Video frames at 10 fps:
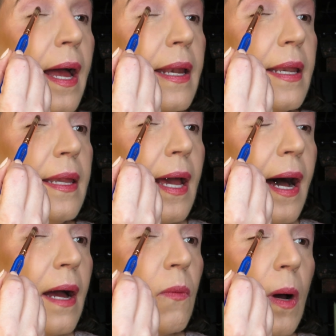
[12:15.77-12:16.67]
And
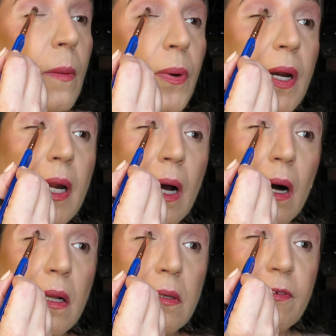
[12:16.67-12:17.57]
yeah, I want to put it
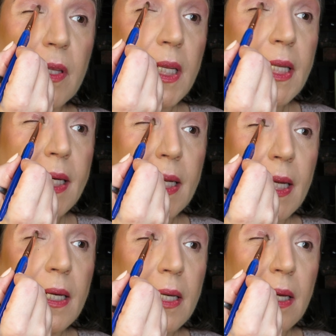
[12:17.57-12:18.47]
all over the lid.